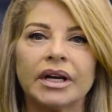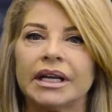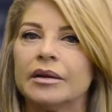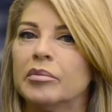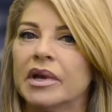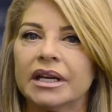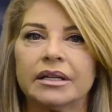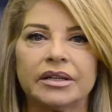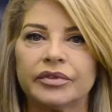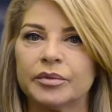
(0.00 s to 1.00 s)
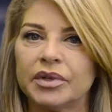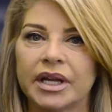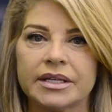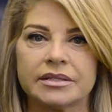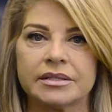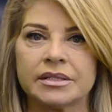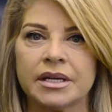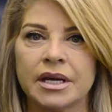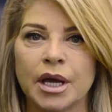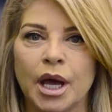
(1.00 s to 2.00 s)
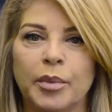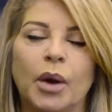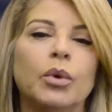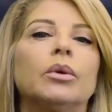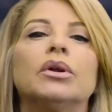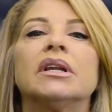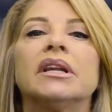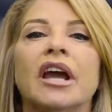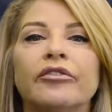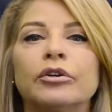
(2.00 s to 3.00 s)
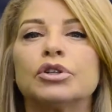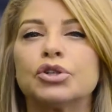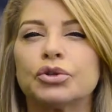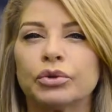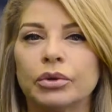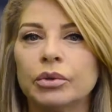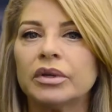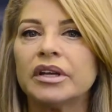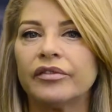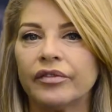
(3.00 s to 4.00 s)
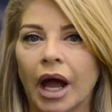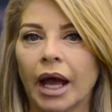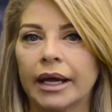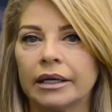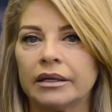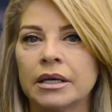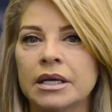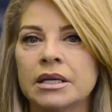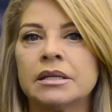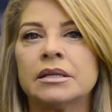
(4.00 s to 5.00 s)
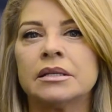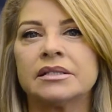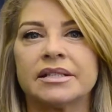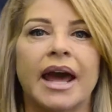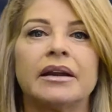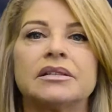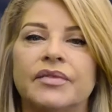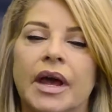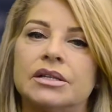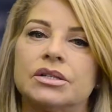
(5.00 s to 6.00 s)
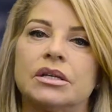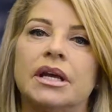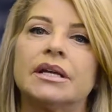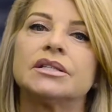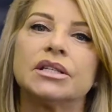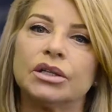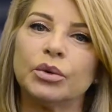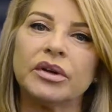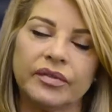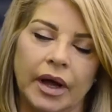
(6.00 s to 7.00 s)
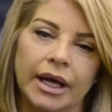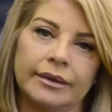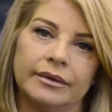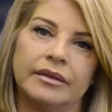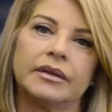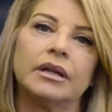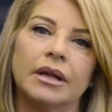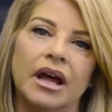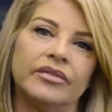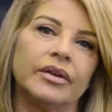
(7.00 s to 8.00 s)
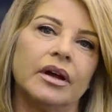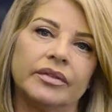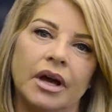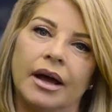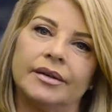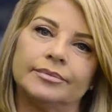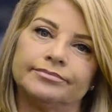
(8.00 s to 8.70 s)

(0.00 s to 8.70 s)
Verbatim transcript: it in many different places, but we will never truly find satisfaction until we find the love of God.